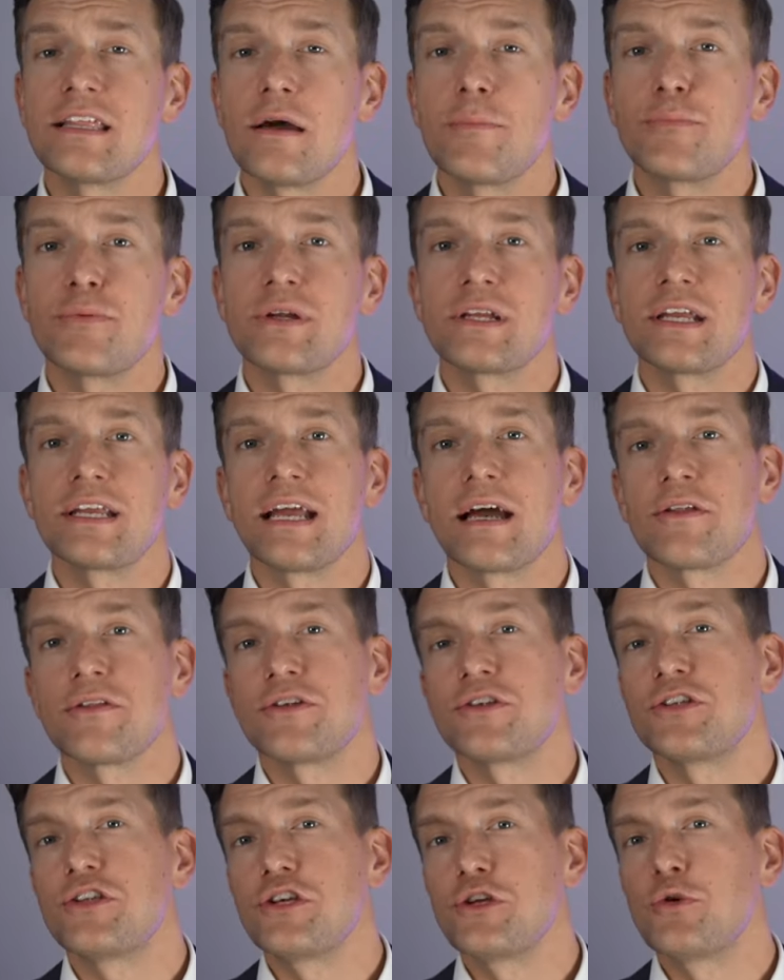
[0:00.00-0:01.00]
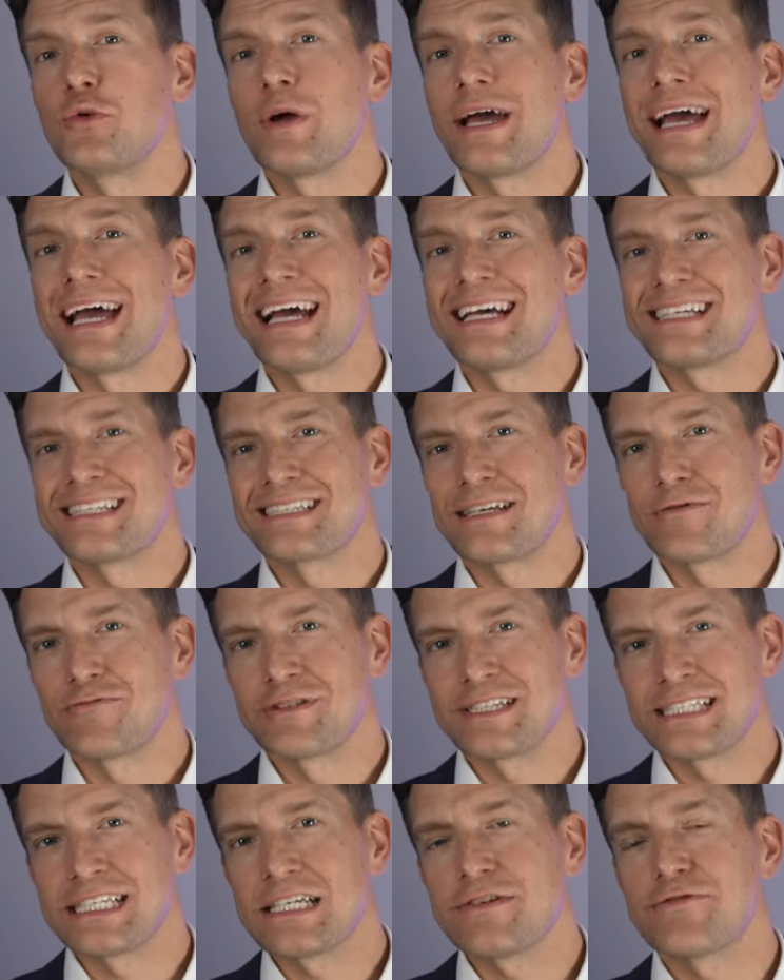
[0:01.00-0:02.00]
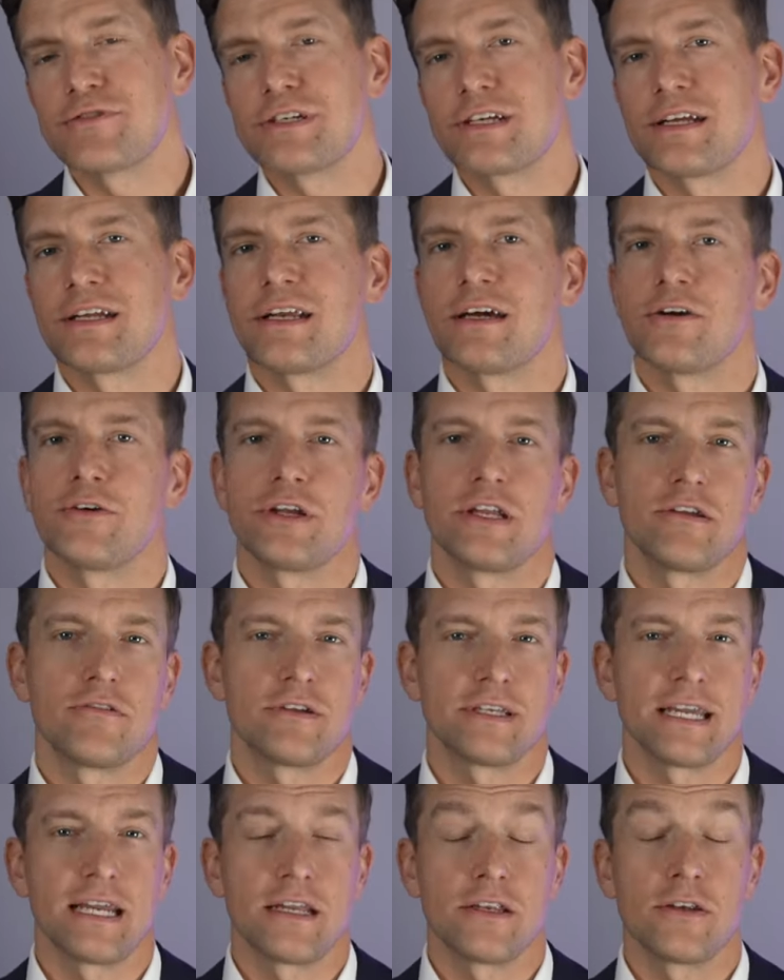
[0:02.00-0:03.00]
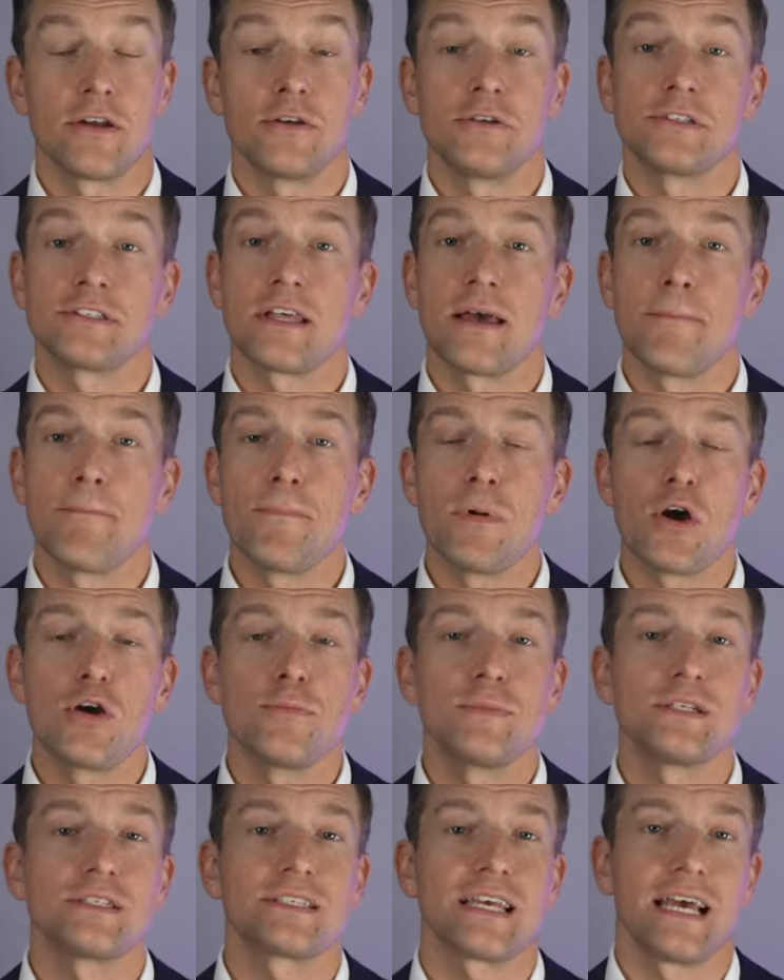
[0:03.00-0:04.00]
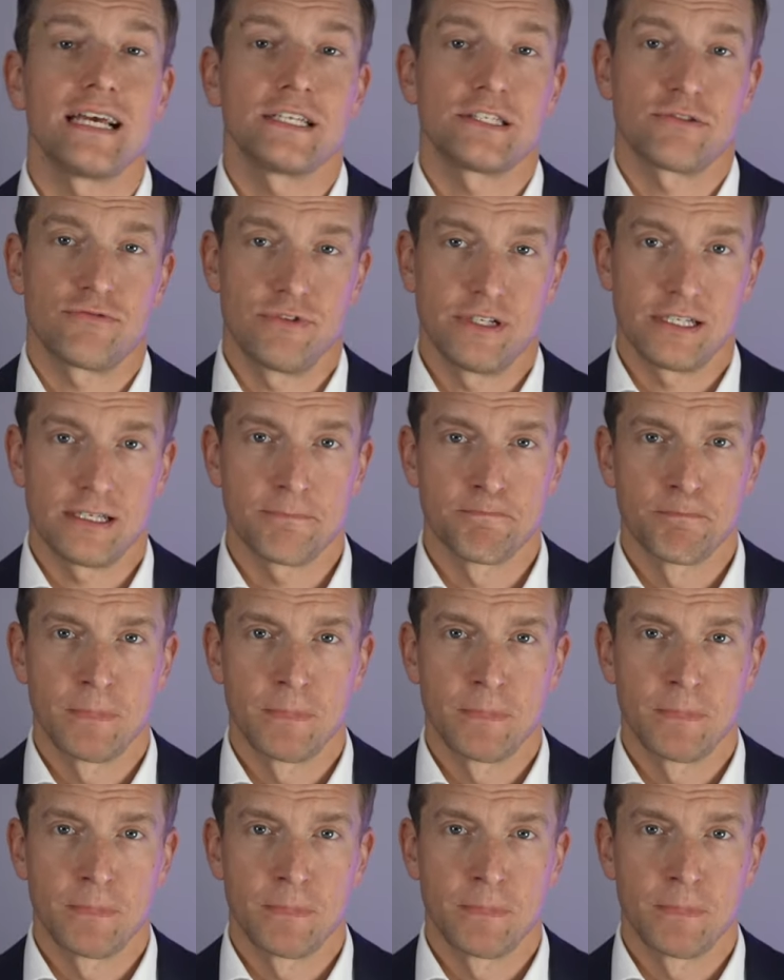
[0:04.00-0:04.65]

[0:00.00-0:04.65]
they're bringing out the new S receiver and canal hearing aid, known as their Moment sRIC.